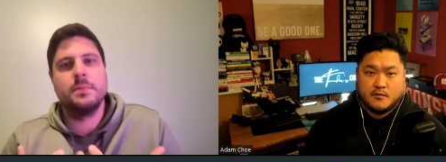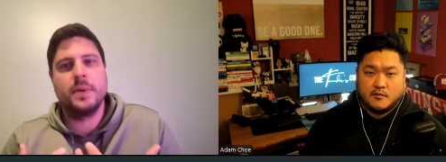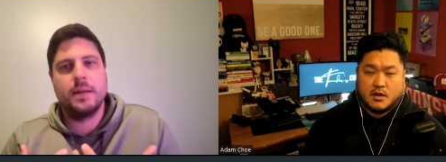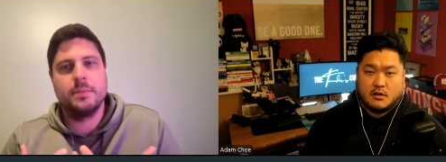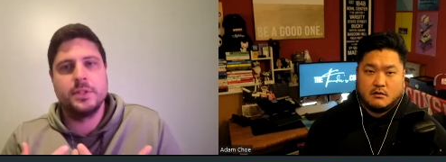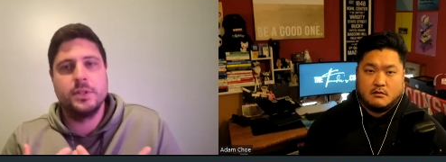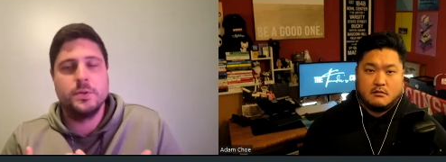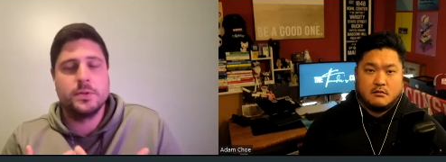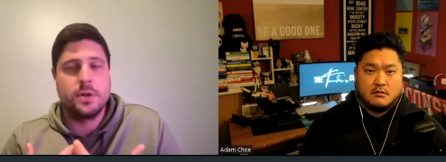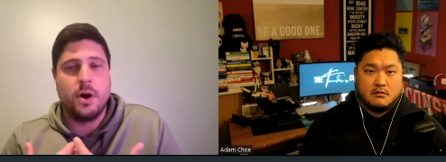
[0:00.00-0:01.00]
Speaker 1: and being able to
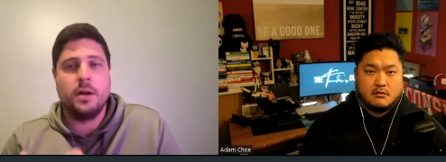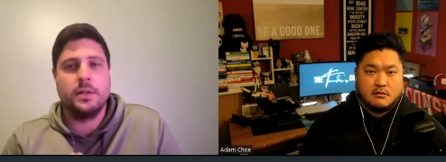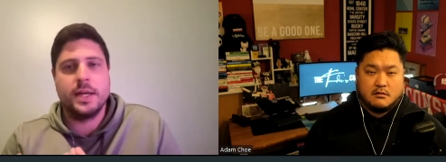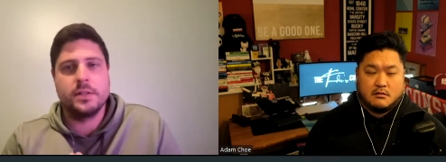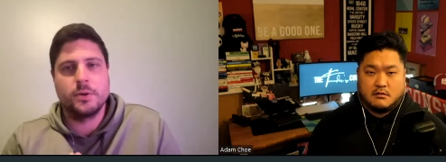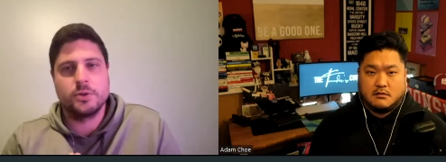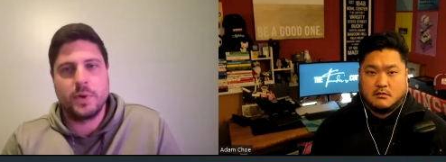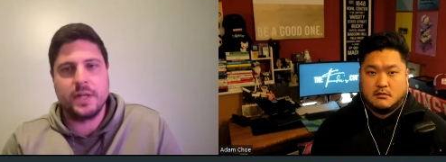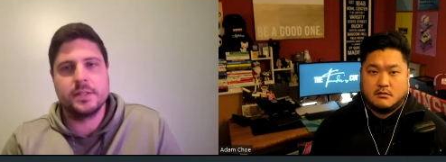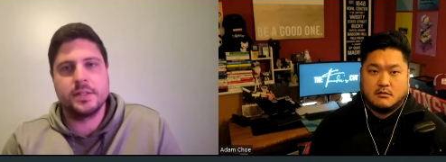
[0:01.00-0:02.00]
use online social
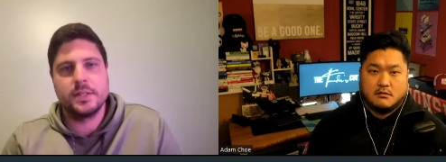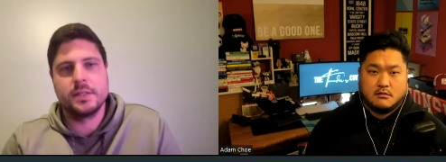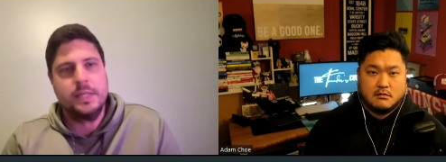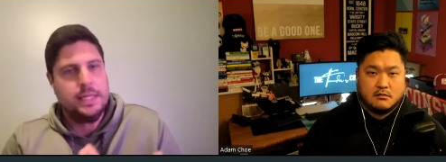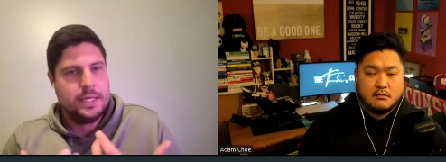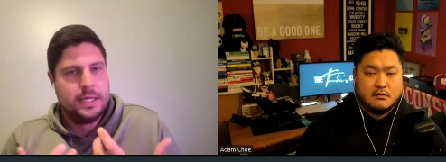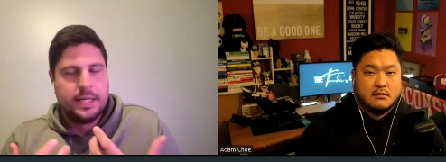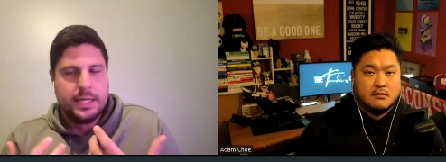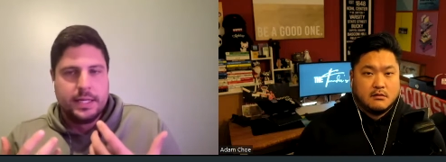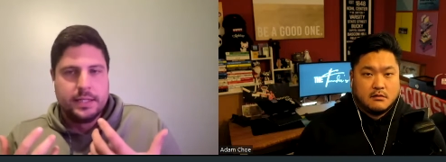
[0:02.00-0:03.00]
presences
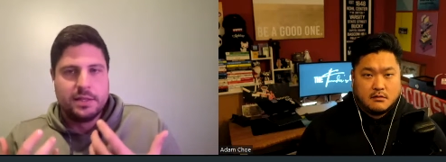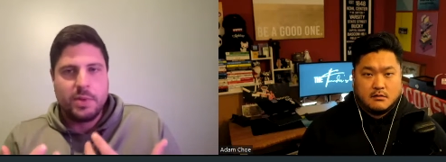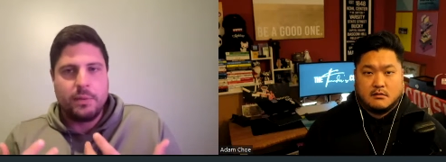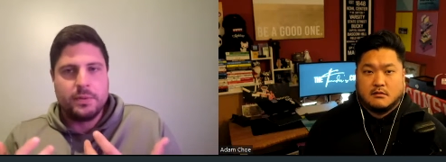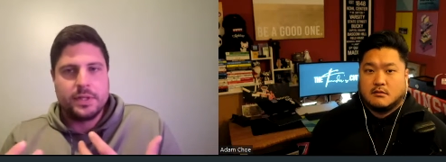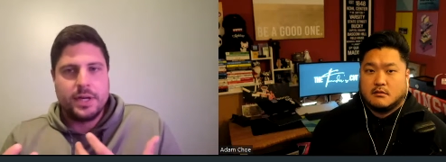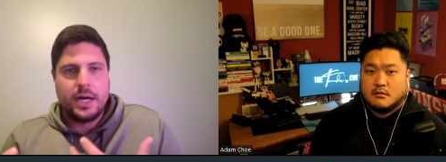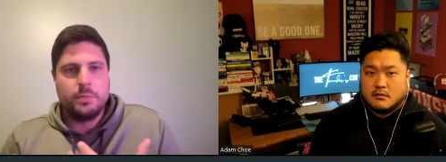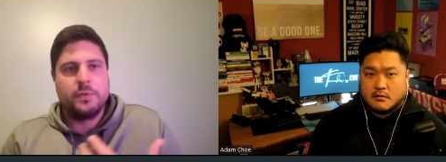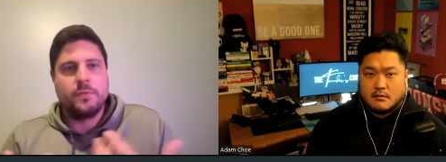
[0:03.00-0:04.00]
to be able to
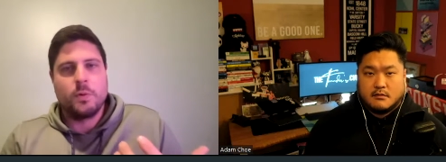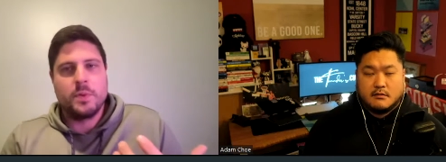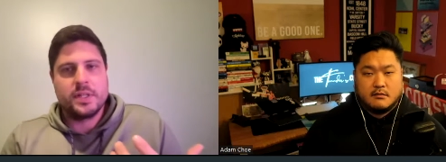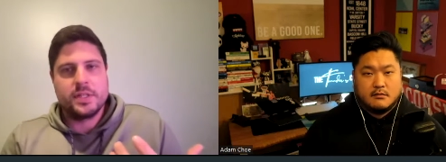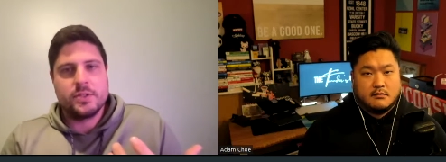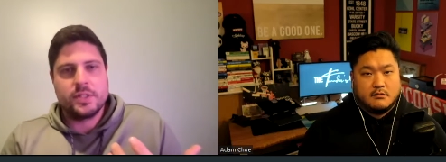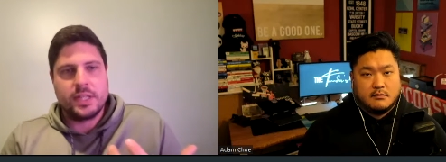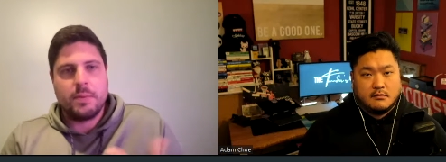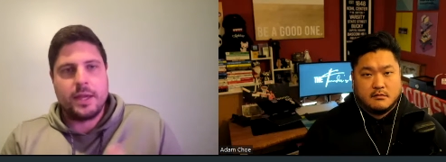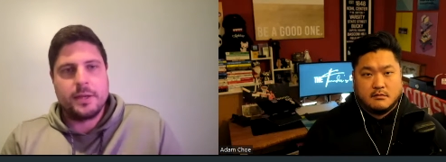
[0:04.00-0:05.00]
help inform the decisions
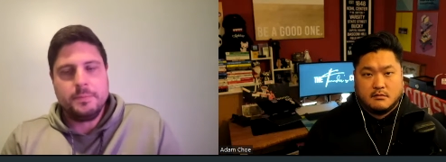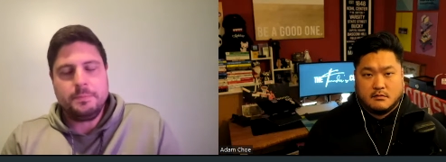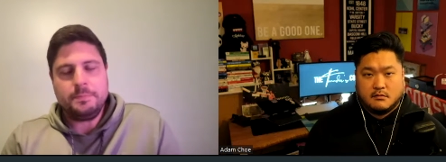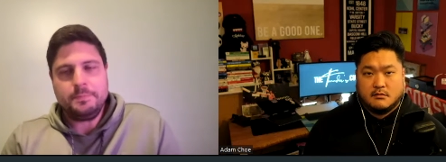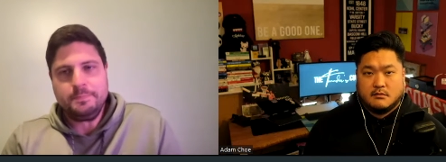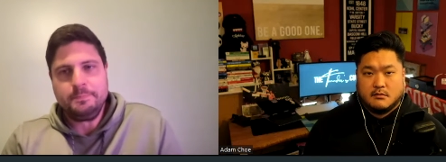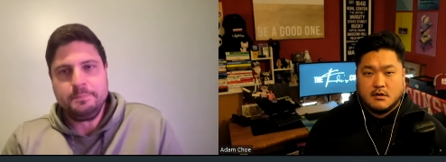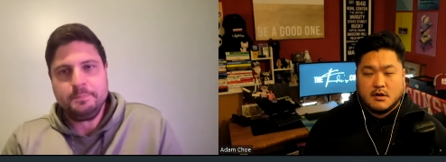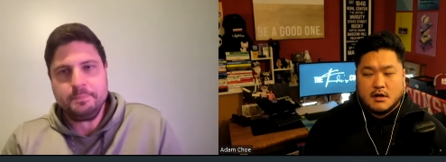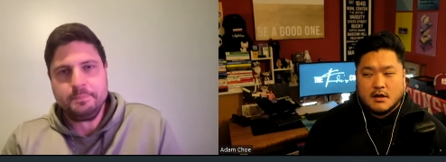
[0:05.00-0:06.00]
that they make.
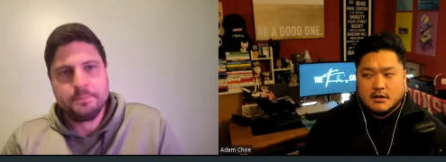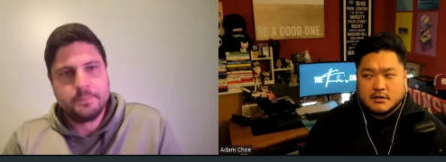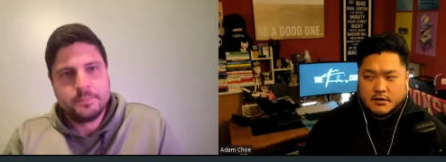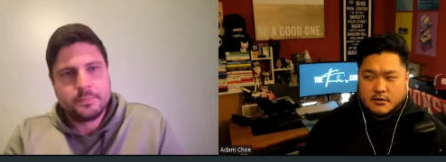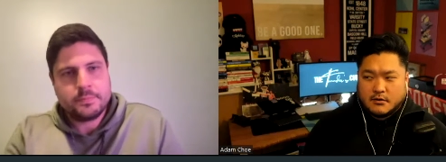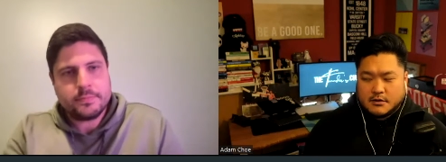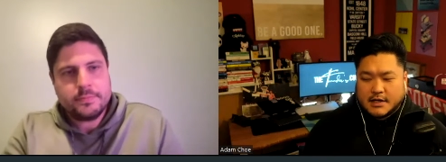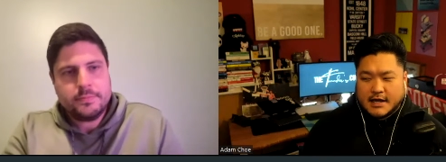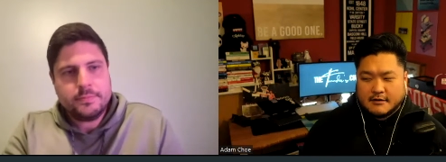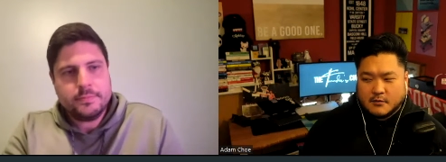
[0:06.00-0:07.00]
Speaker 2: So you kind
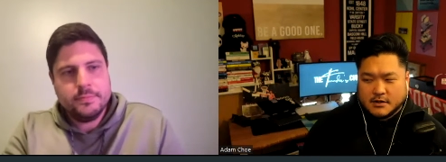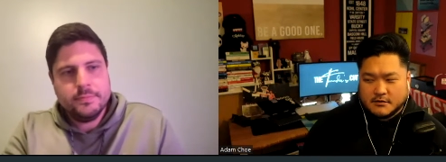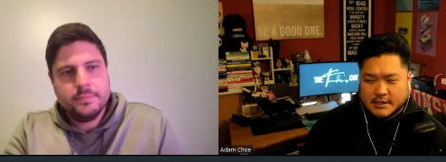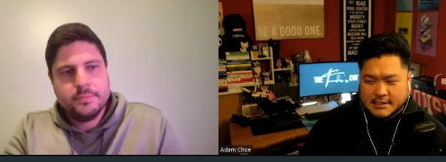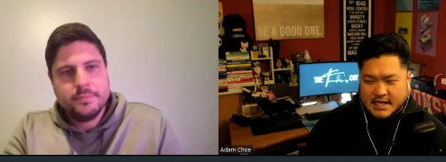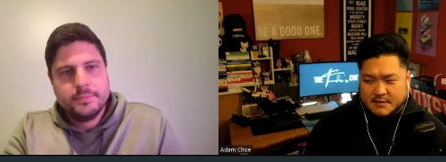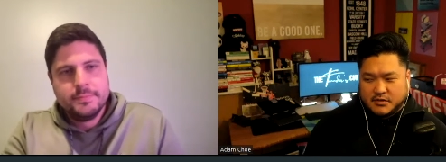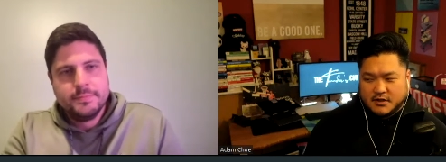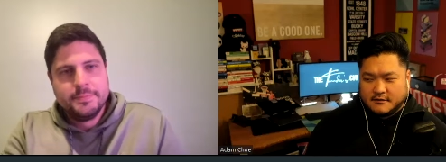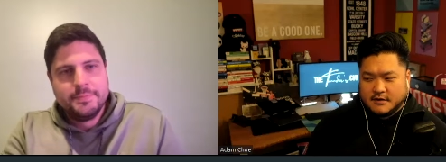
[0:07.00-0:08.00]
of went through the example
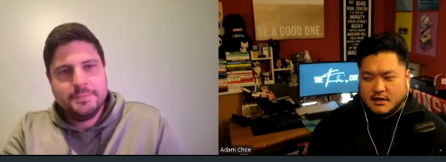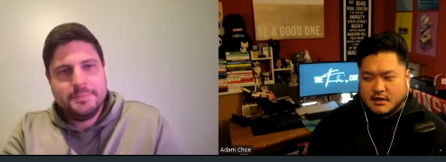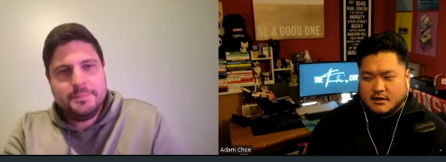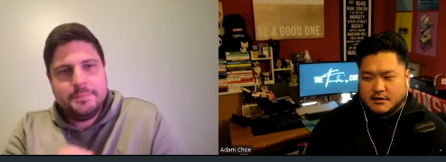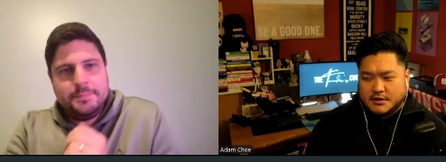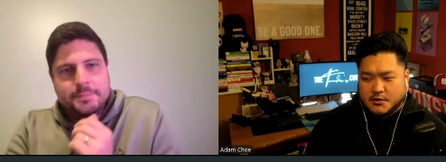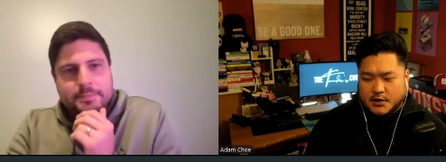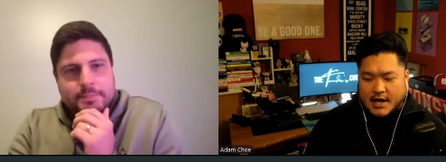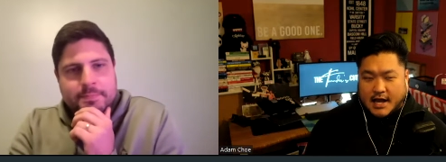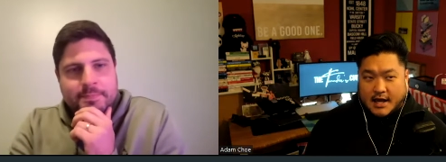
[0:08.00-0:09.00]
of you and
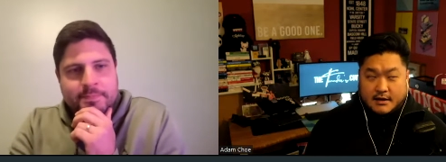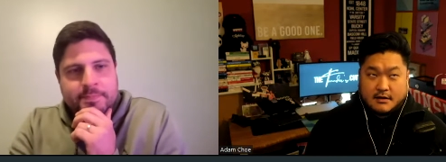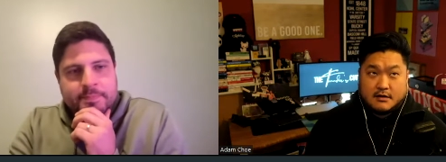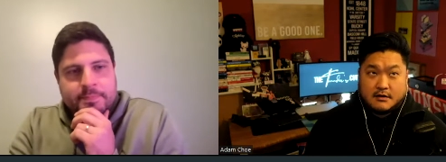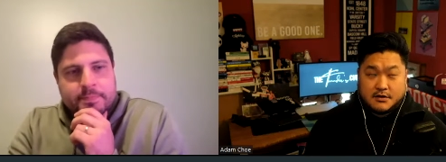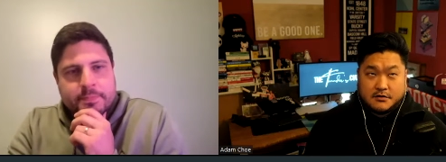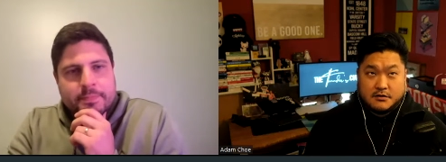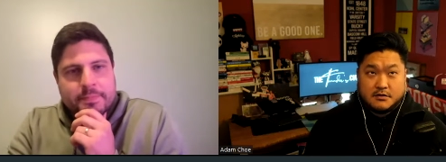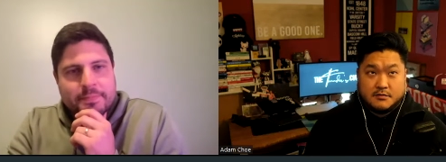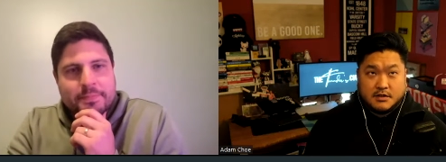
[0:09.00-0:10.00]
I use
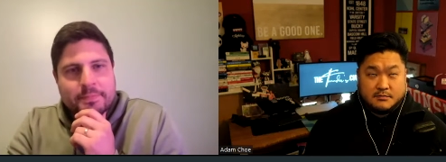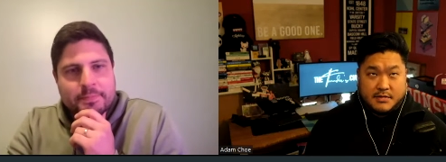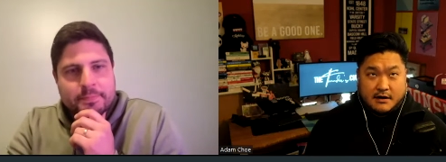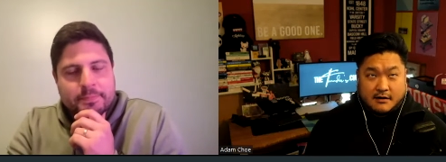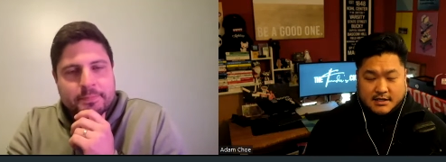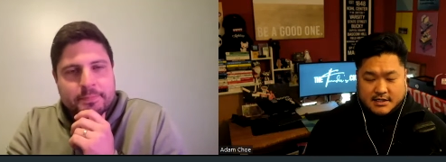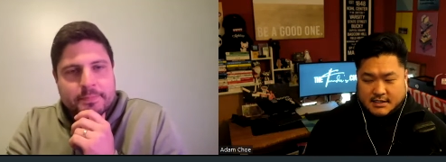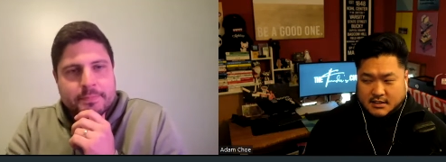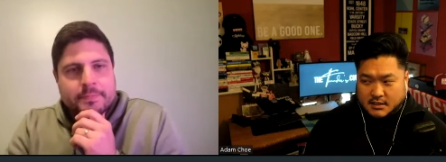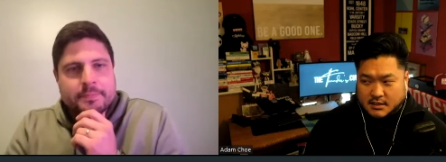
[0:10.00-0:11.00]
BetterEdge as
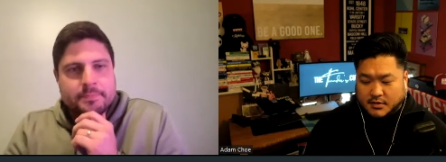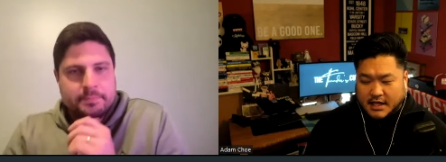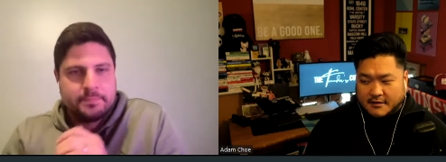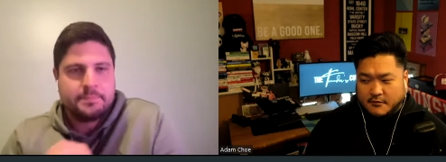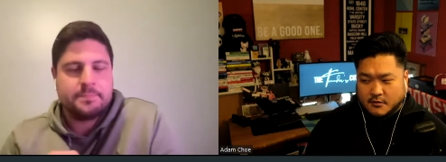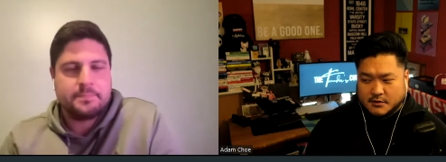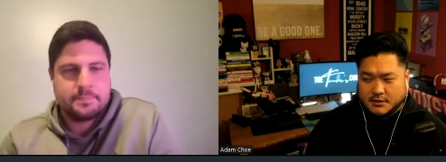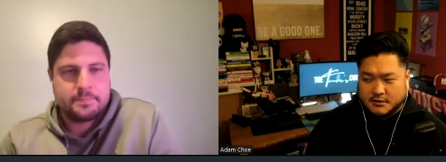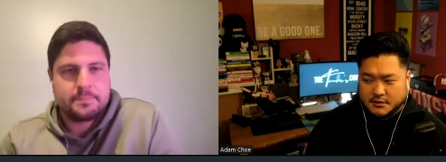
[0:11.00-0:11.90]
the platform to